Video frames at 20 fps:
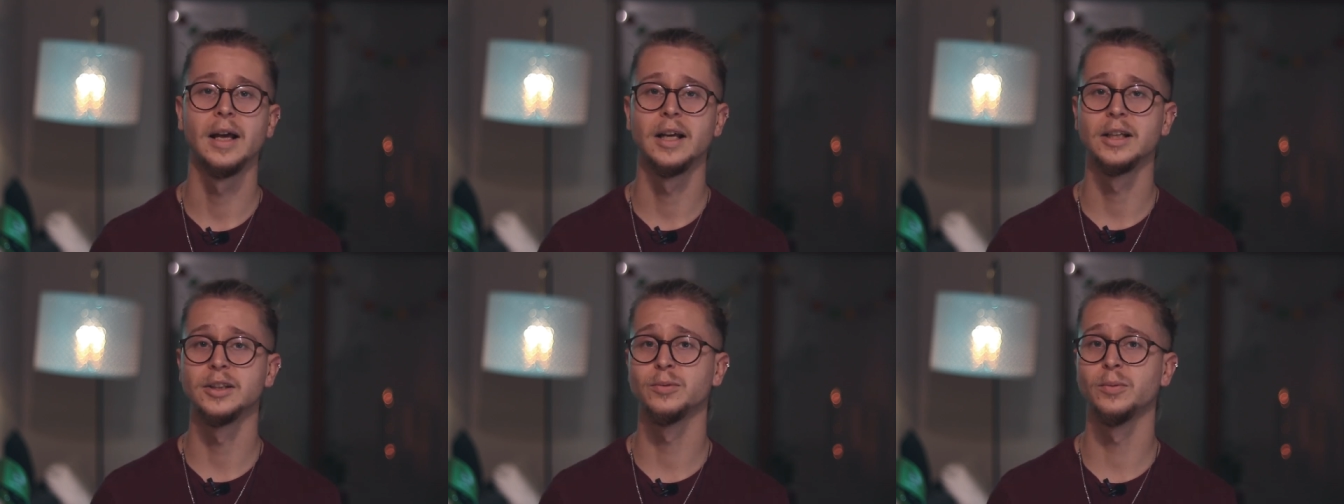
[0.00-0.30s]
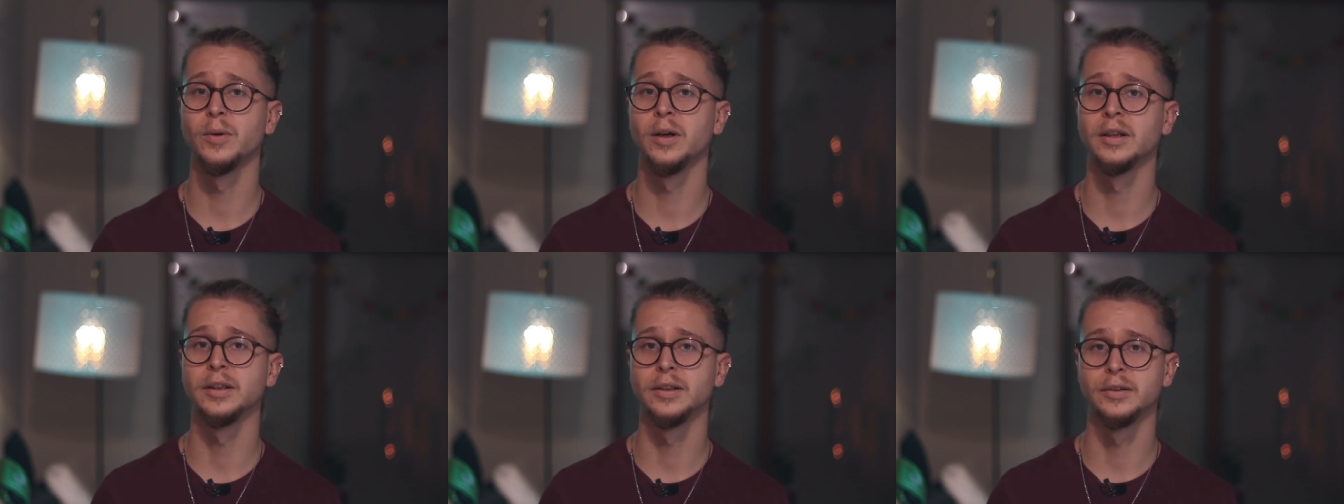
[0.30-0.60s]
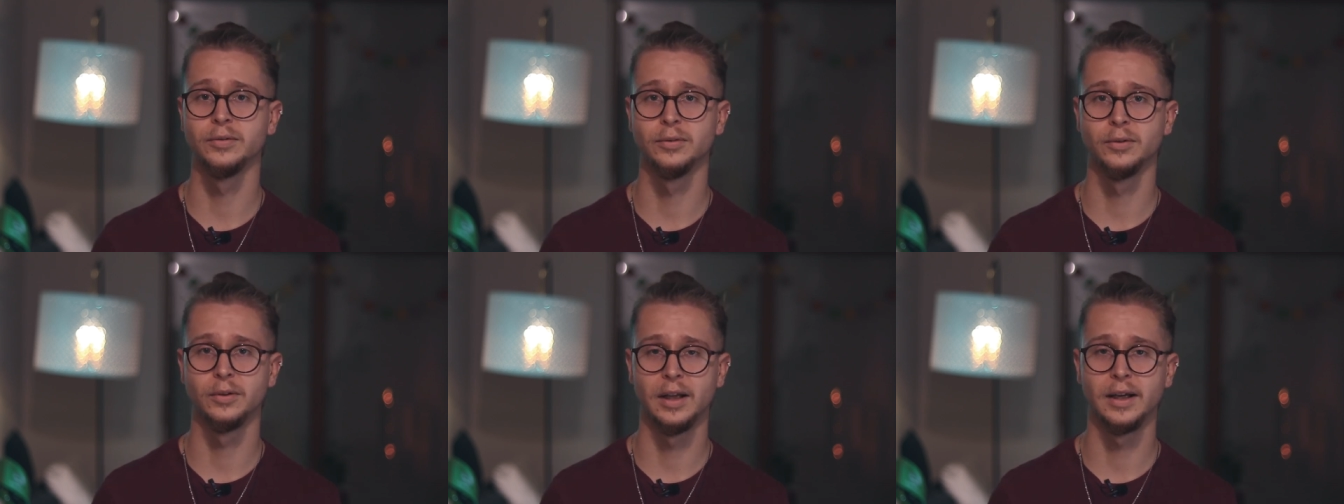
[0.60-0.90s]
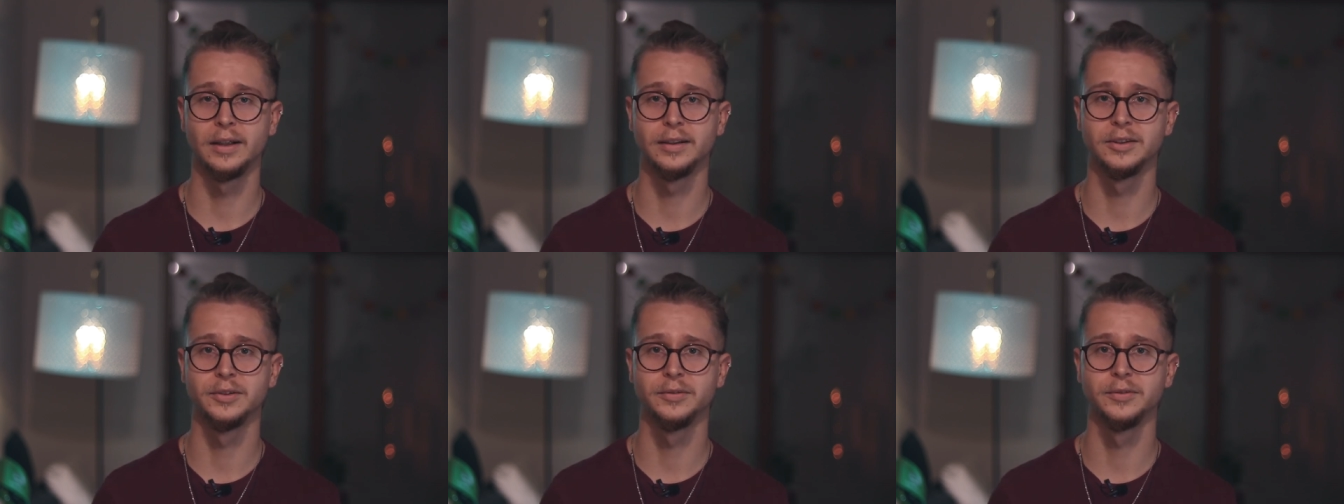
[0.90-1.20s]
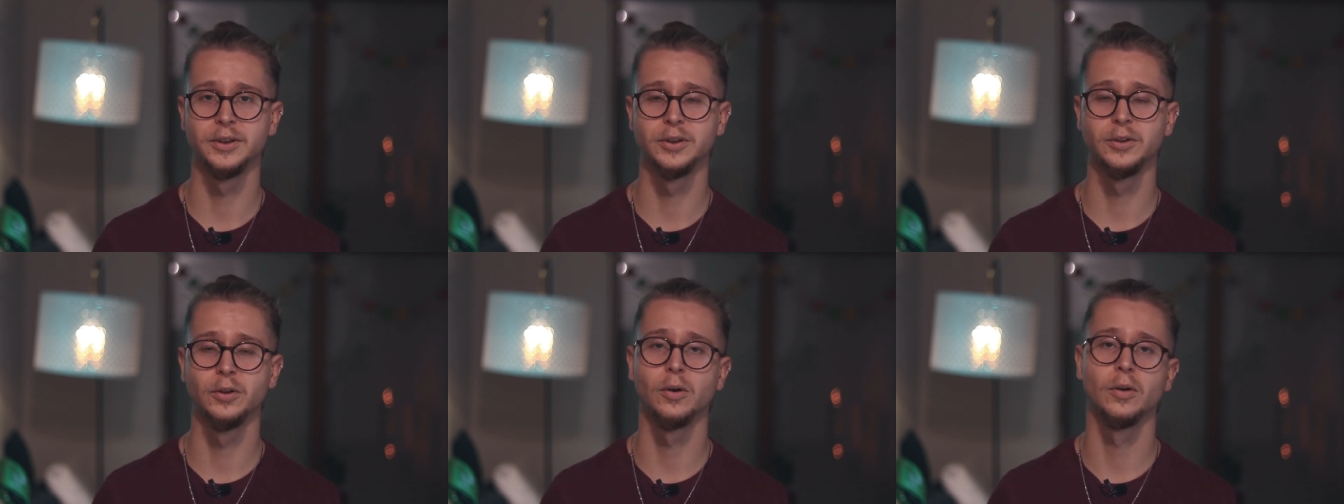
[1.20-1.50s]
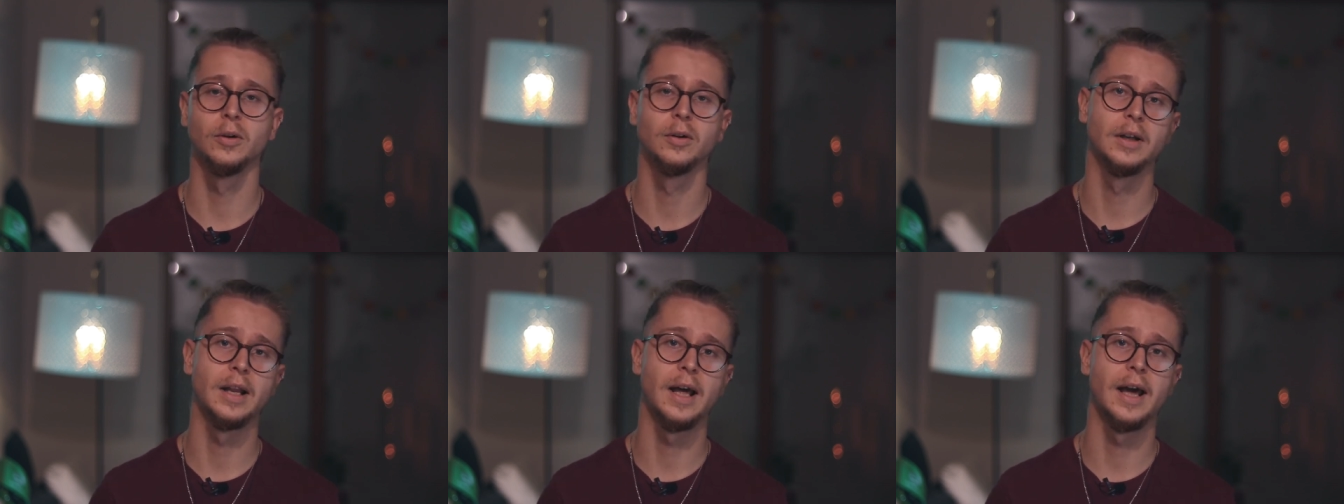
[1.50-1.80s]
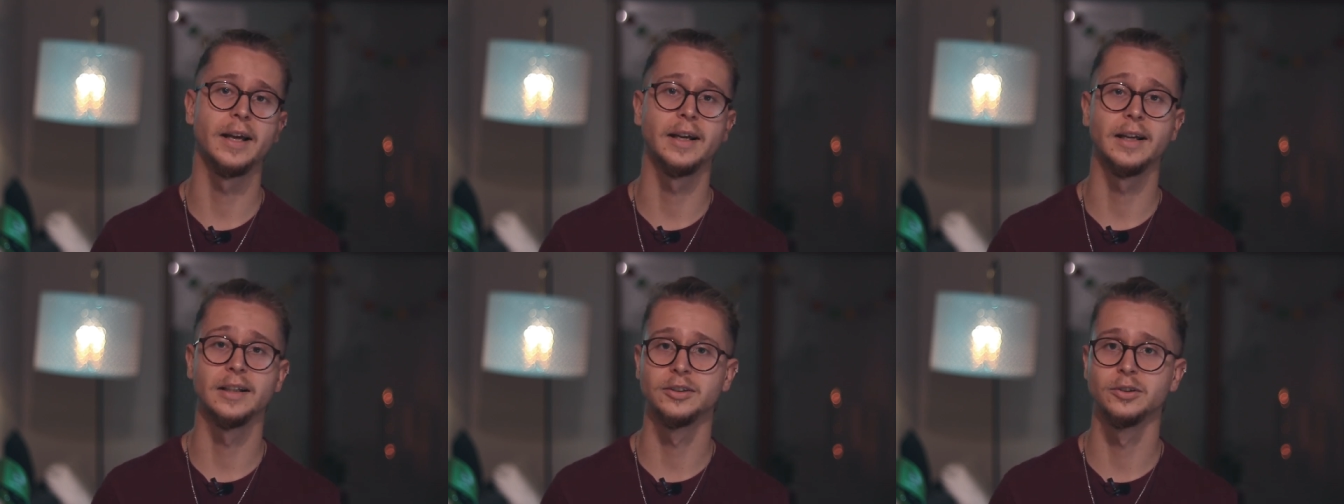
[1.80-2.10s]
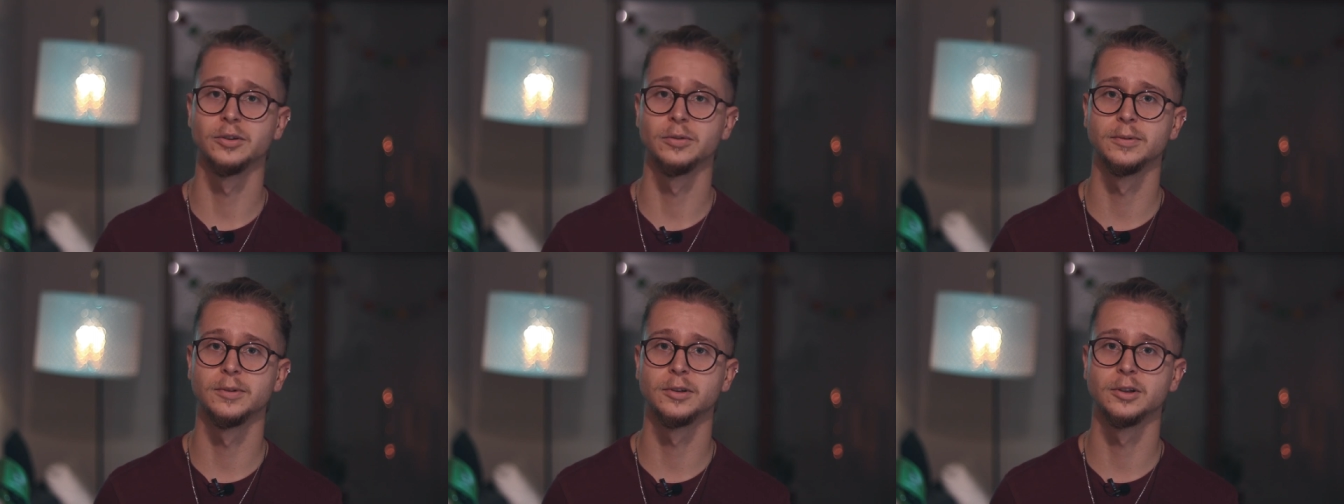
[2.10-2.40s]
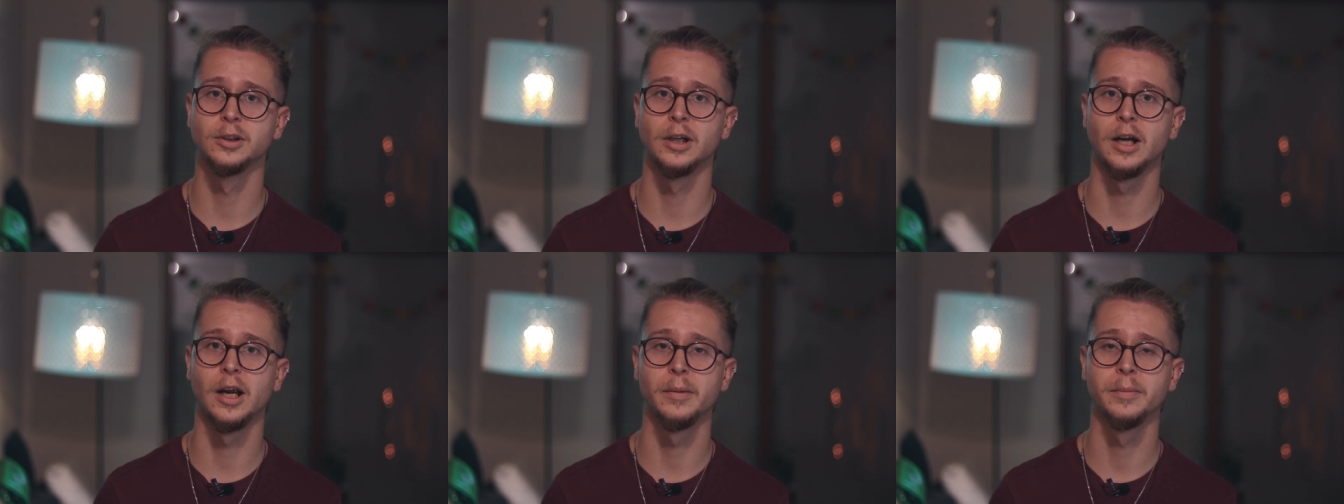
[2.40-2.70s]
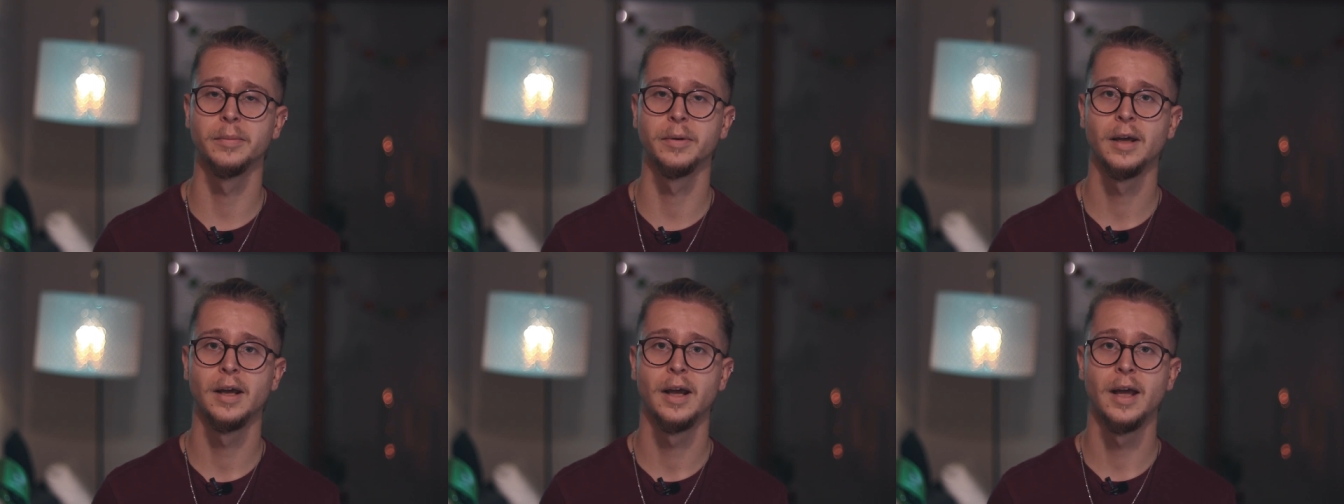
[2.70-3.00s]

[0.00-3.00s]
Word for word: As well, if you like this video, like and subscribe.